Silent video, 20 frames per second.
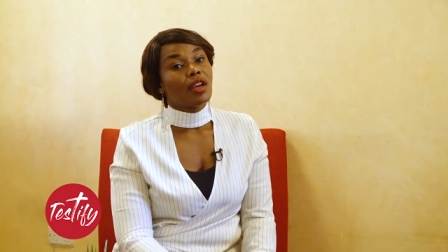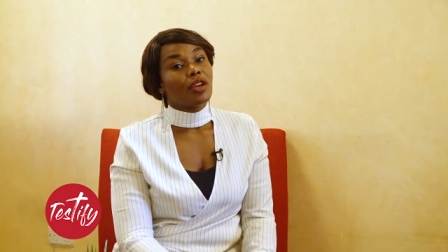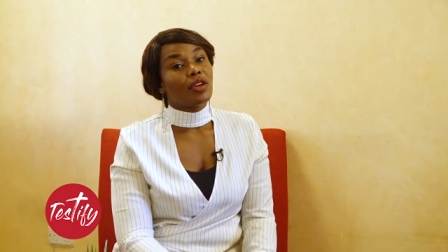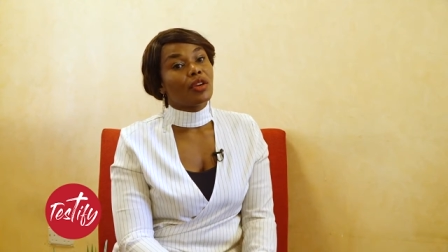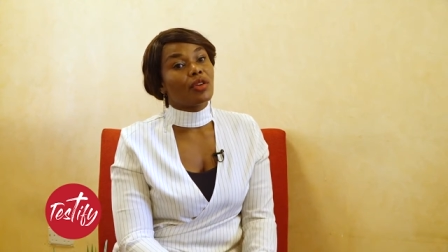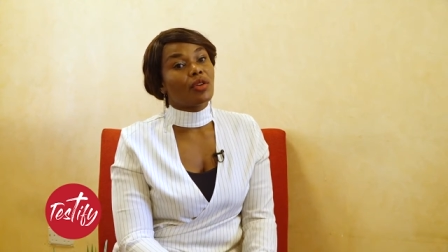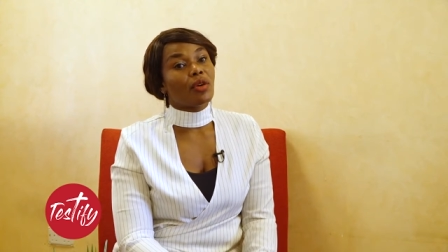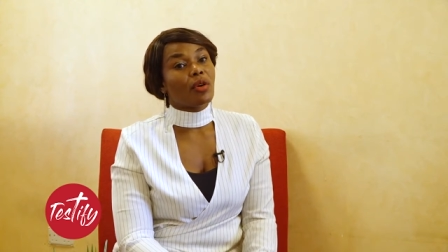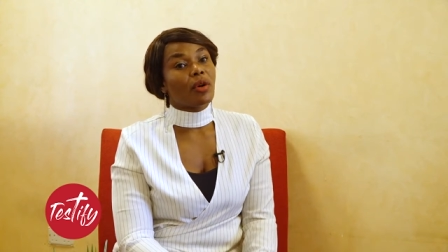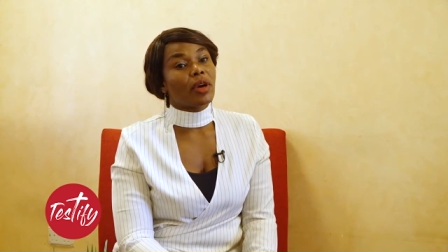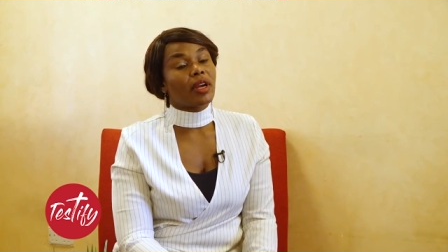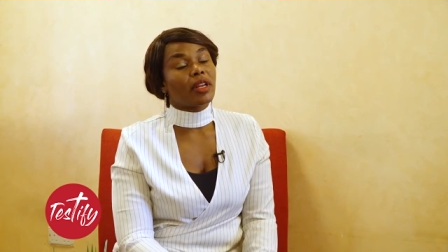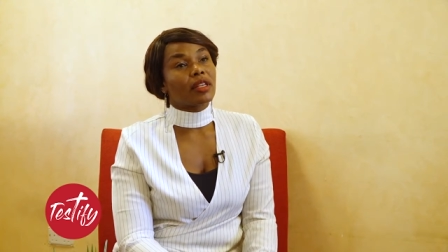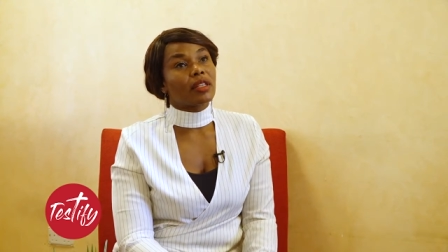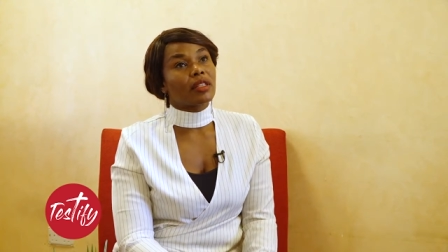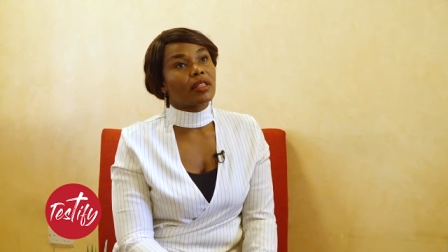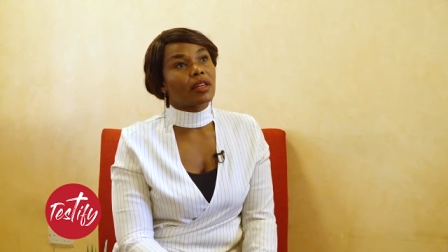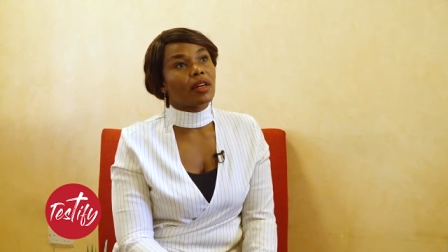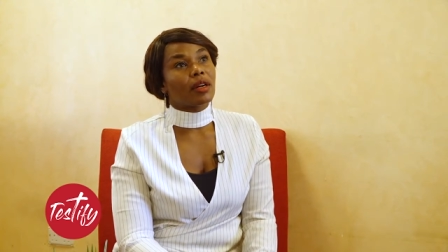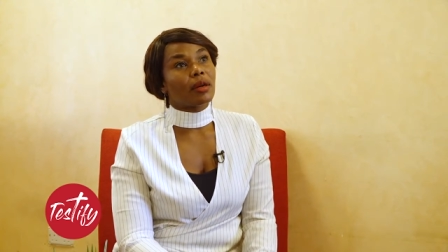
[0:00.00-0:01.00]
you know,
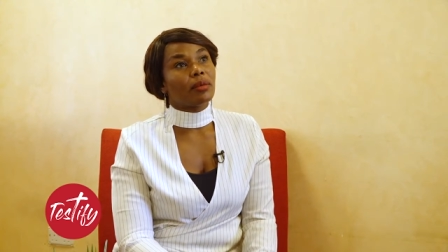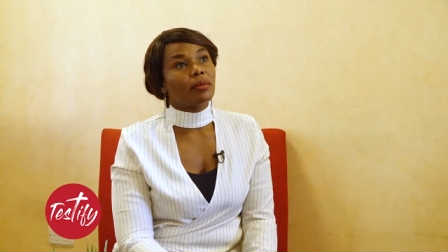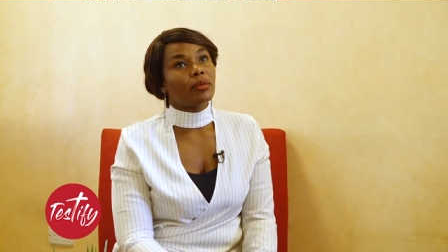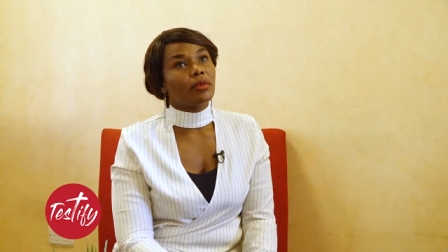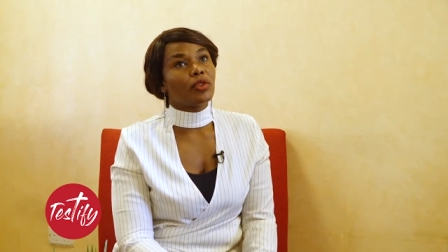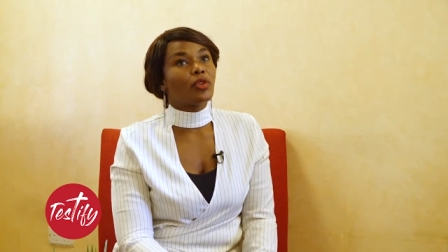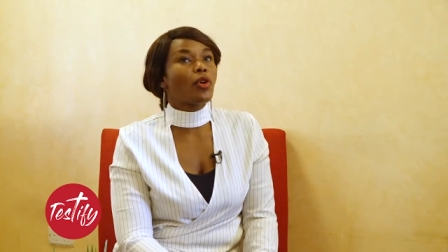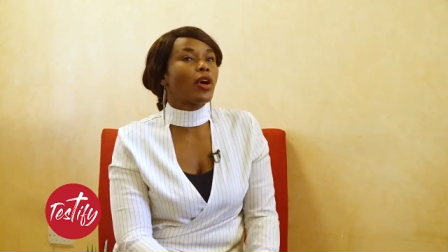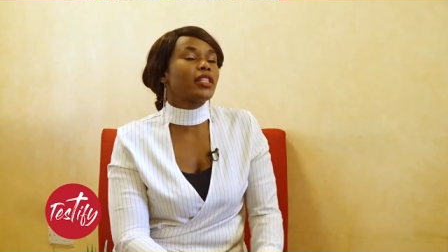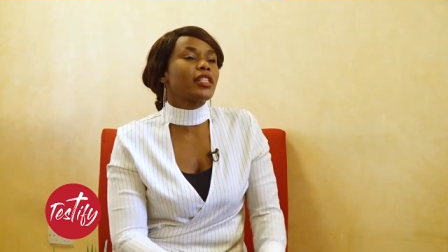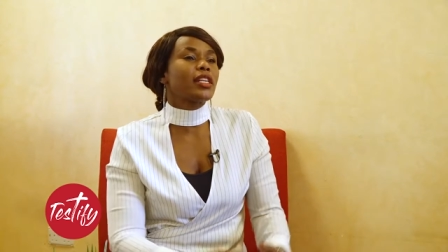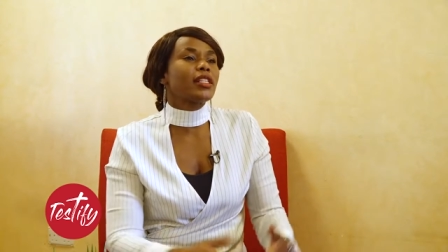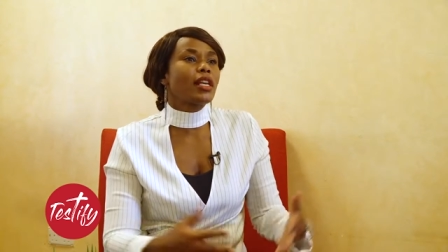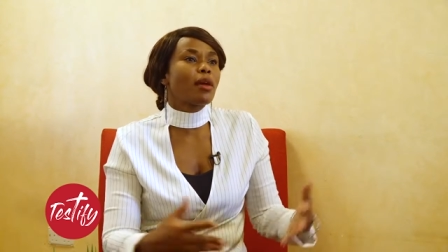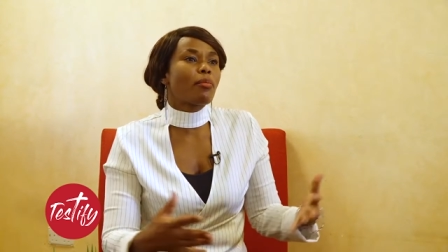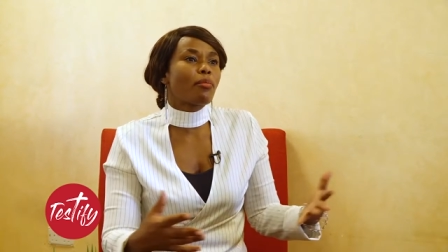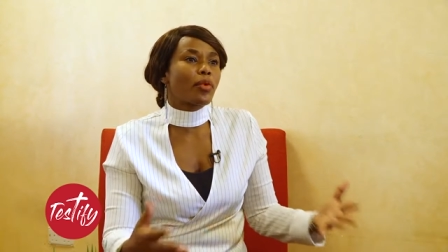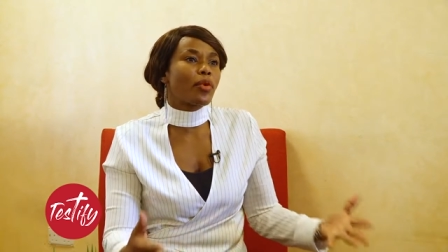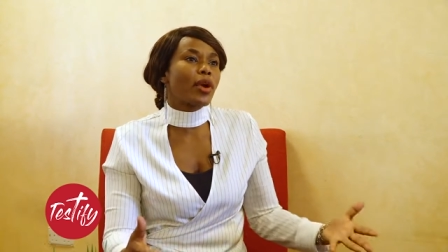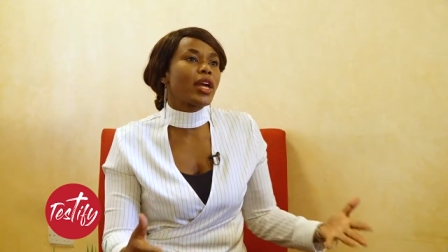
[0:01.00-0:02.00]
and you know, just
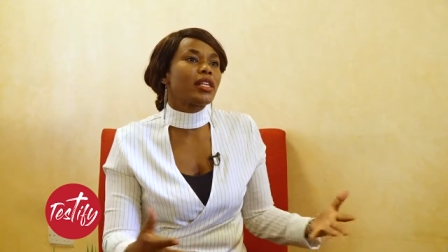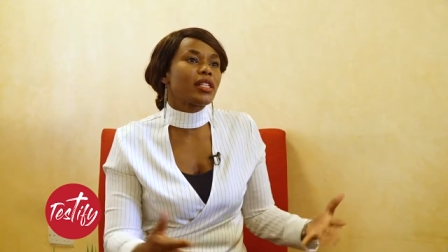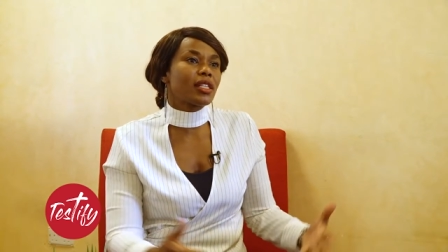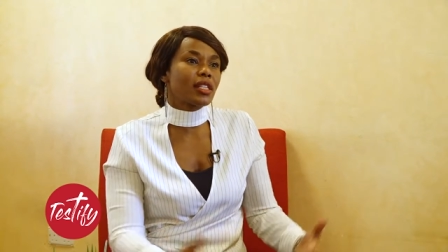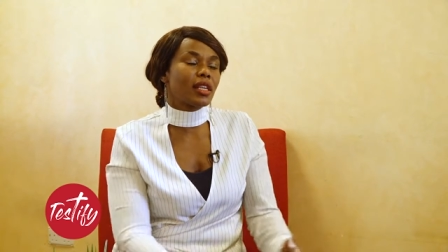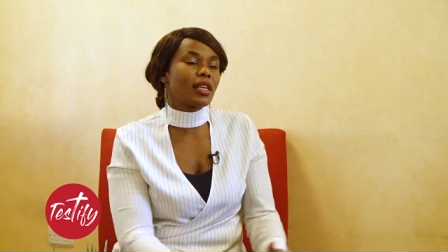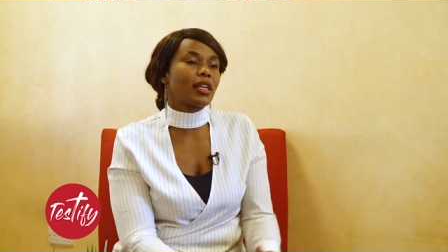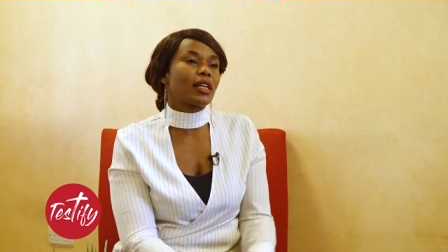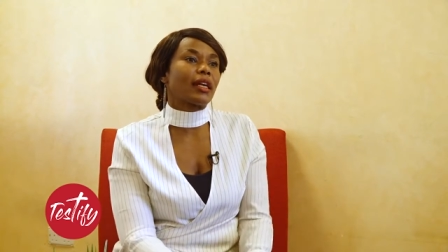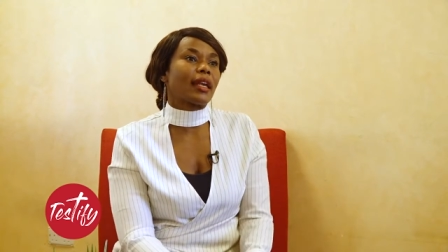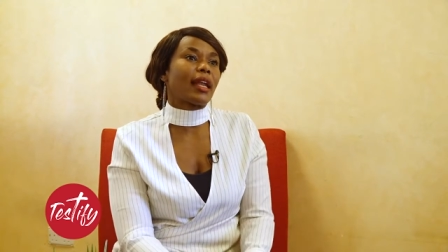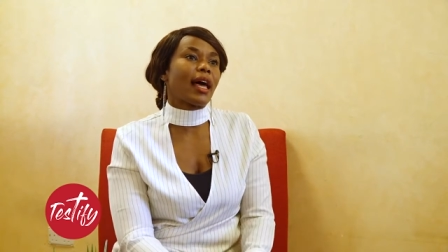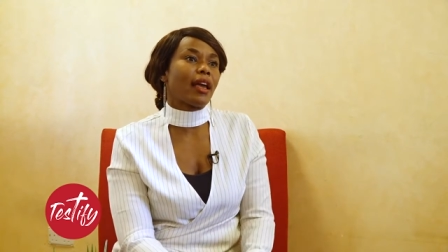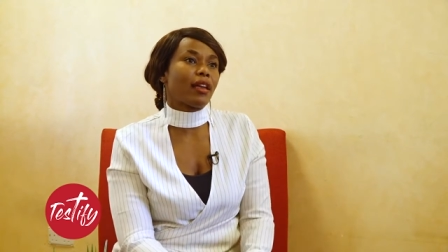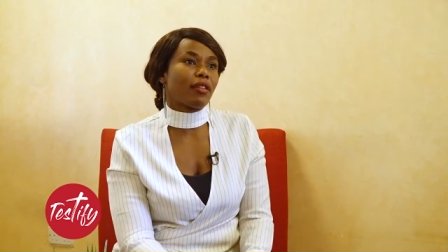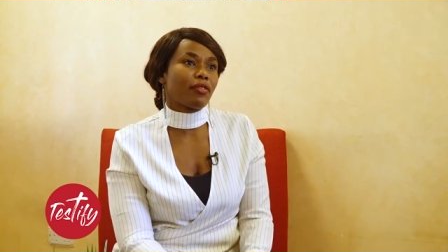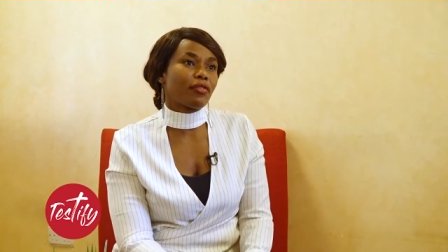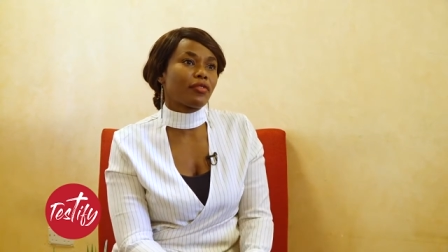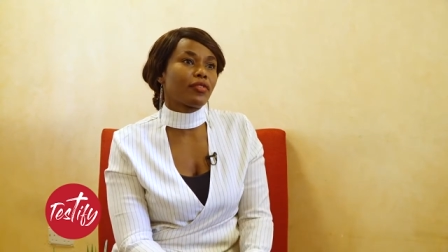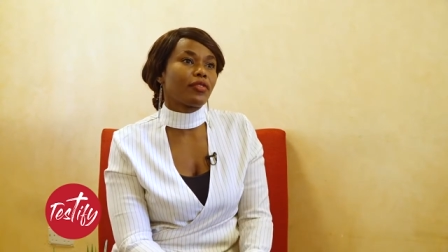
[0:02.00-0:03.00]
embracing
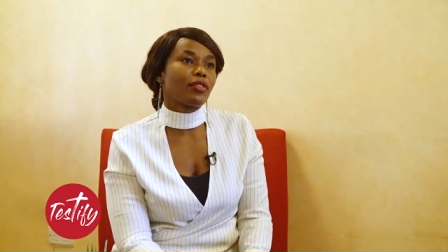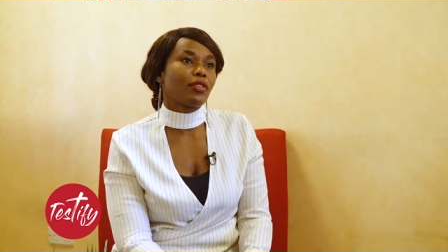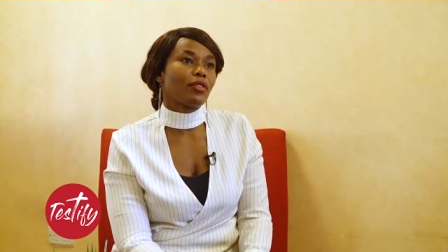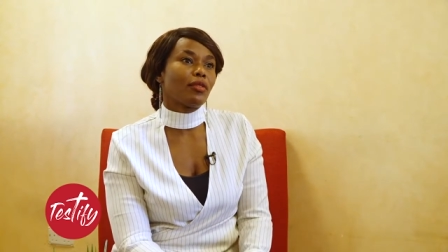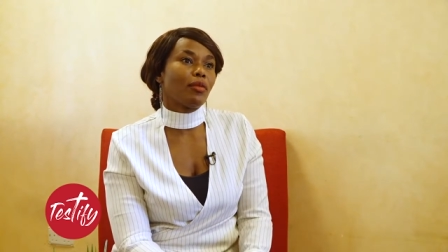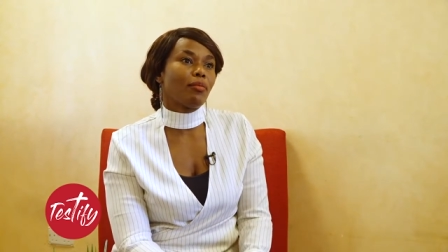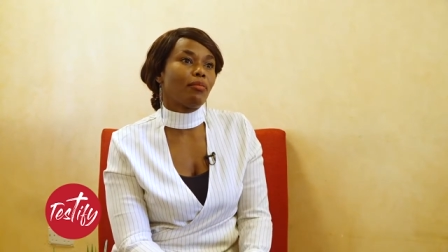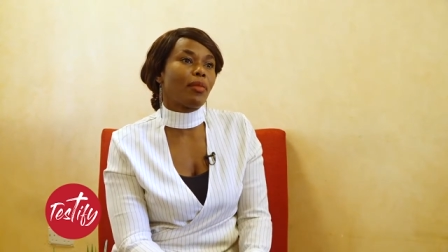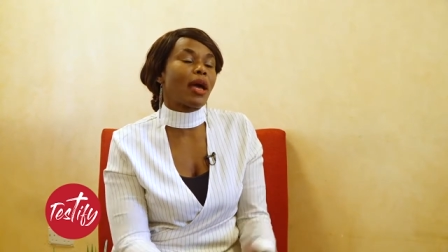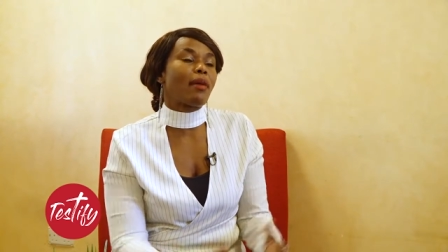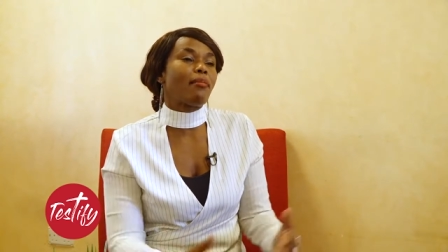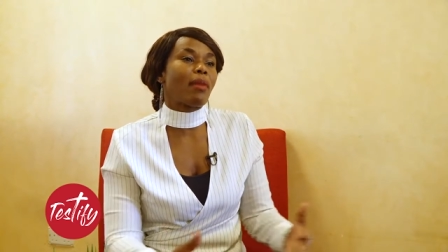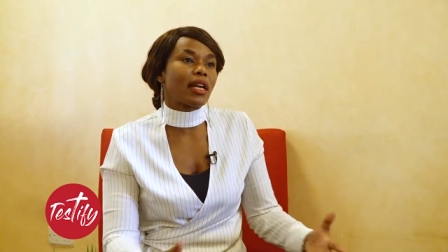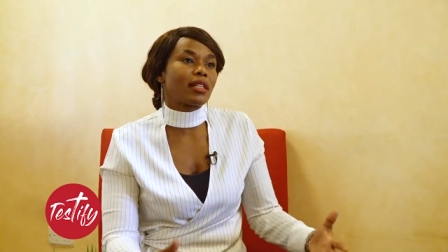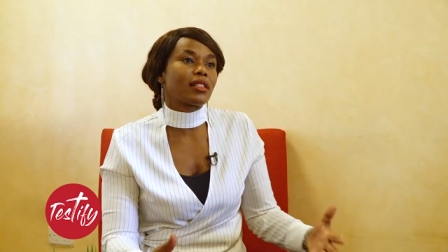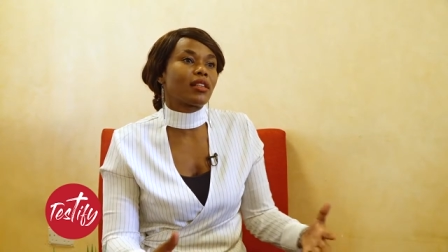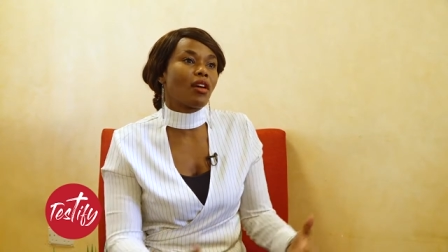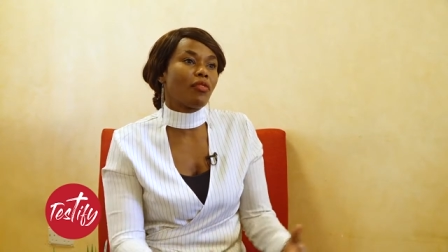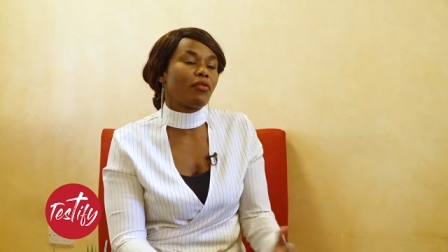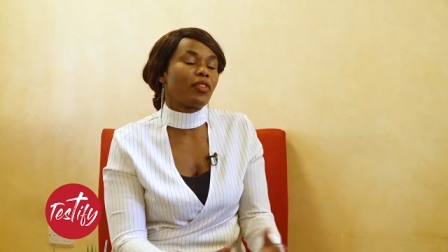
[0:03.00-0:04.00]
life by
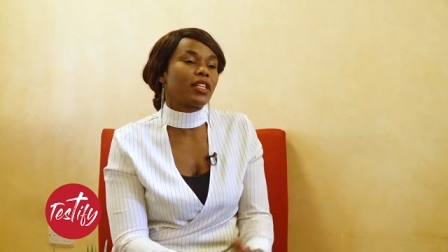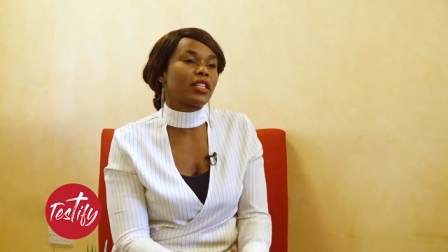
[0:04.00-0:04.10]
myself,